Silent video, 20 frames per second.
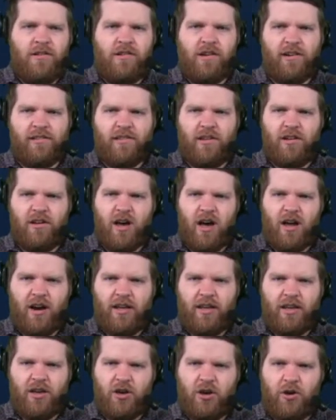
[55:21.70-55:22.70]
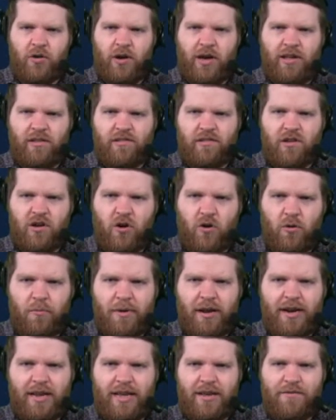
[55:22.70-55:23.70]
Justin Donahue, is
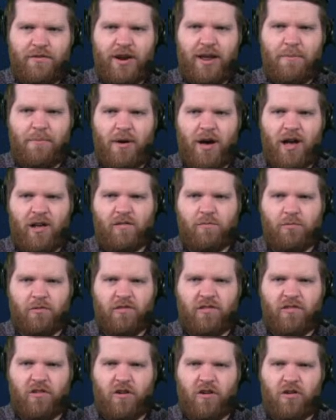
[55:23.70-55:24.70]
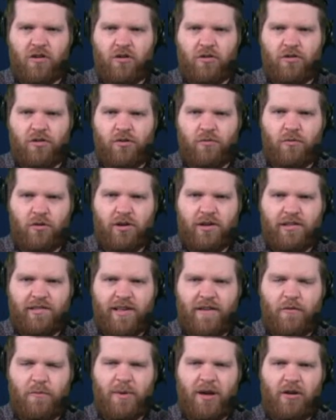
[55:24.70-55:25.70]
Coleman even a possible starter, or do the rookies
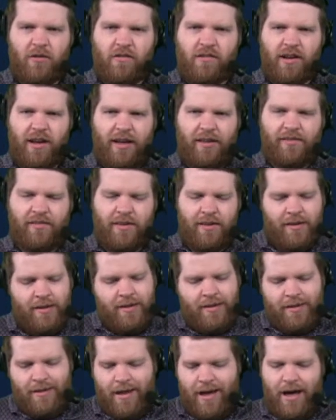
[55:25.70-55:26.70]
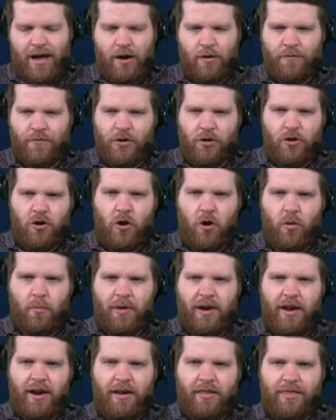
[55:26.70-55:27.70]
have a better chance? I don't view
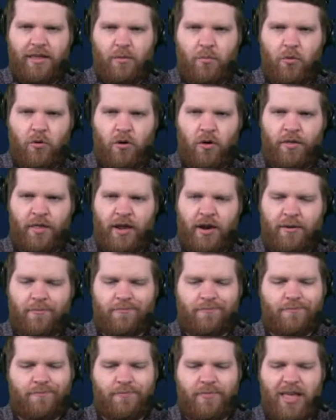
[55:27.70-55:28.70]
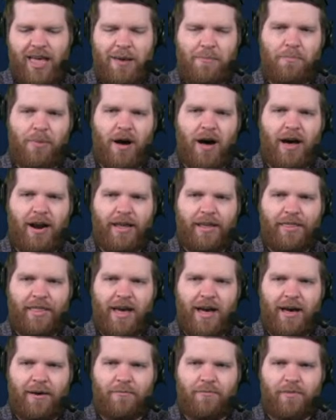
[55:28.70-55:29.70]
Coleman anything more than a body
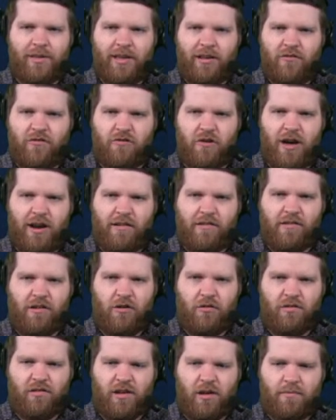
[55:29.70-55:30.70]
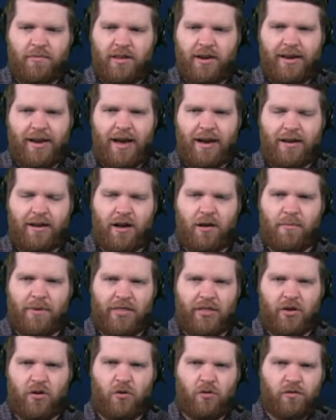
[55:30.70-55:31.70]
that can try to show something. He got cut
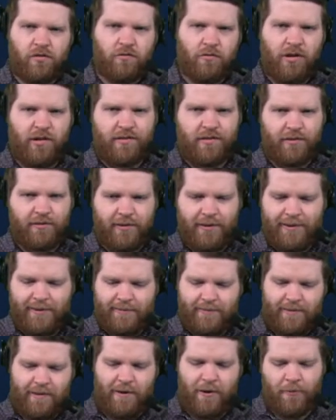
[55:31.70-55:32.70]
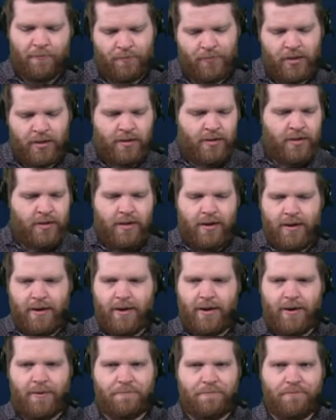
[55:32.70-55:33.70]
by the Colts recently, so
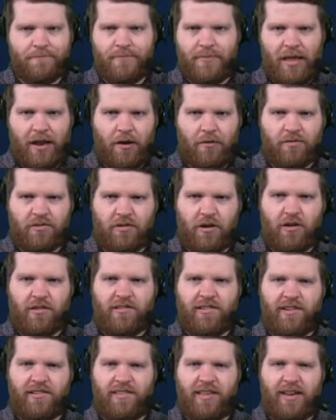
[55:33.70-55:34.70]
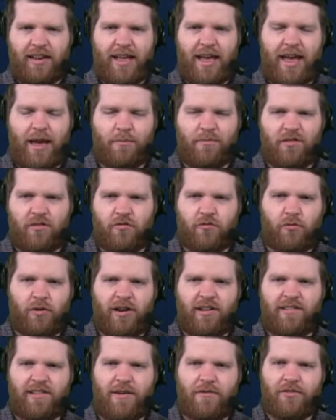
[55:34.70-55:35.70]
started 16 games in
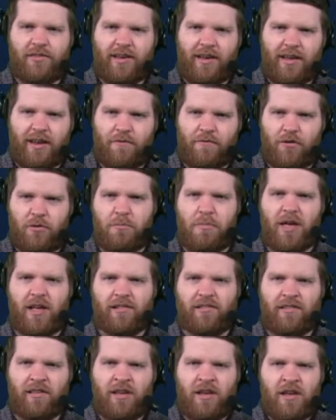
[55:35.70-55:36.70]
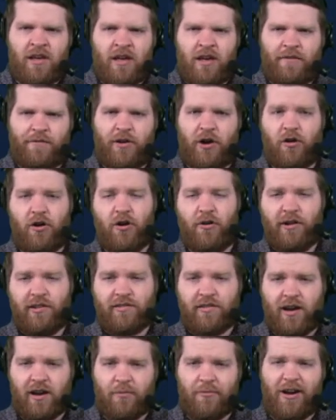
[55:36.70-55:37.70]
2017. If you don't know who
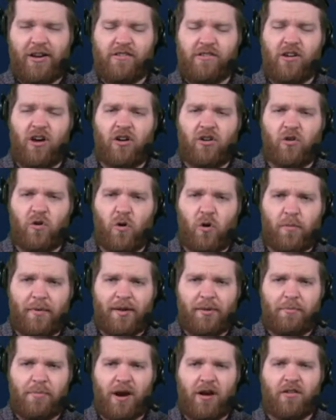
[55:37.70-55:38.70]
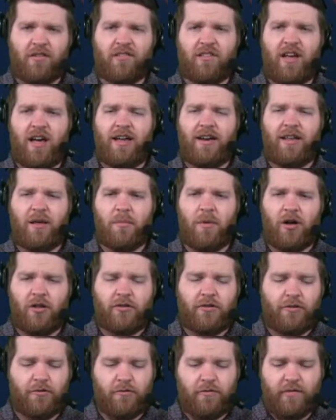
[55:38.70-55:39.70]
he's talking about, Shon Coleman, Bears signed him
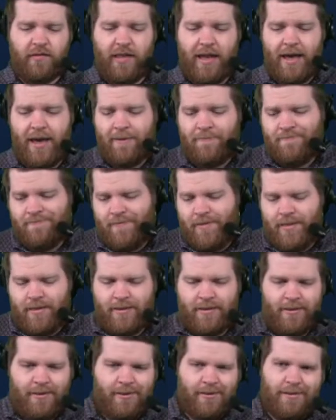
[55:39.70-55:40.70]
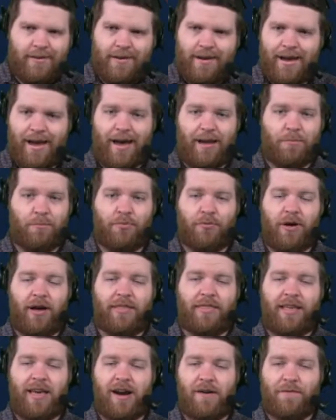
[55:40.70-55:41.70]
on Tuesday. Hadn't
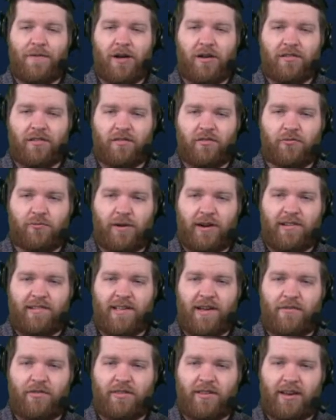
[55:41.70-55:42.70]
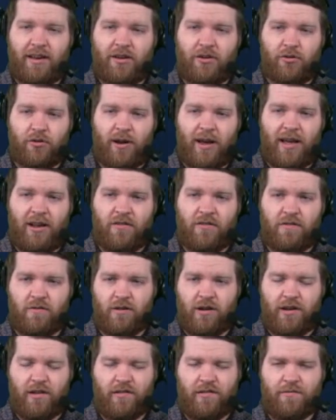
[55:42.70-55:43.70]
played in the NFL since 2017 due to
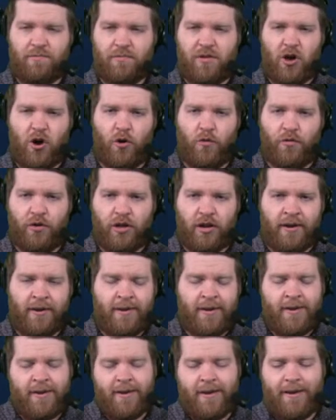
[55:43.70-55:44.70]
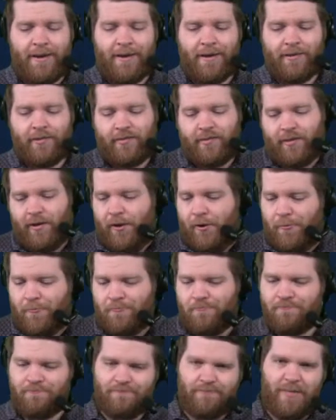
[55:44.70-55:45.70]
injuries, COVID.
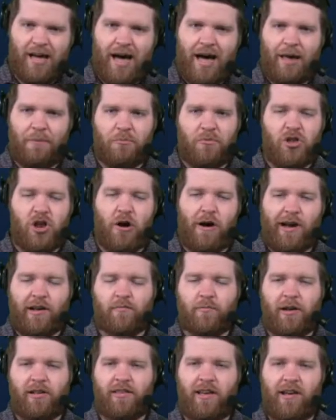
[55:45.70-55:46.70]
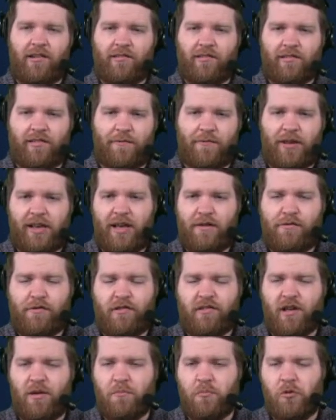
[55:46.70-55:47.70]
No expectations. If he gives
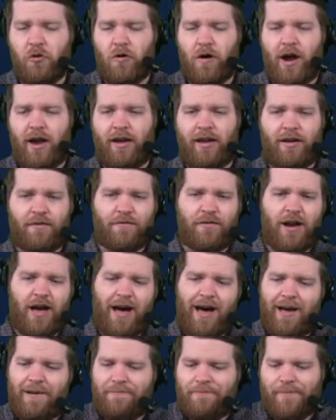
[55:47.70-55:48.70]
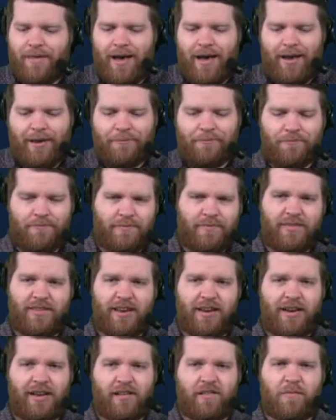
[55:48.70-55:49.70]
you something, great. If not, I
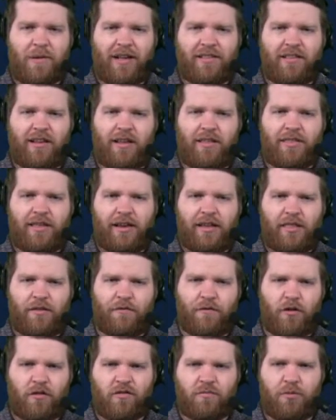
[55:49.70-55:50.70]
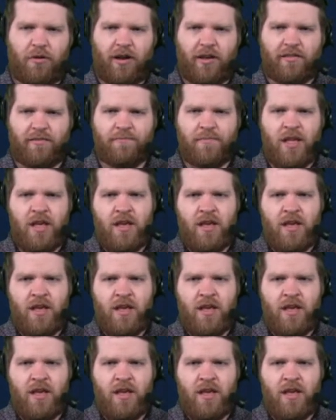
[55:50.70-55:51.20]
didn't expect anything in the first place.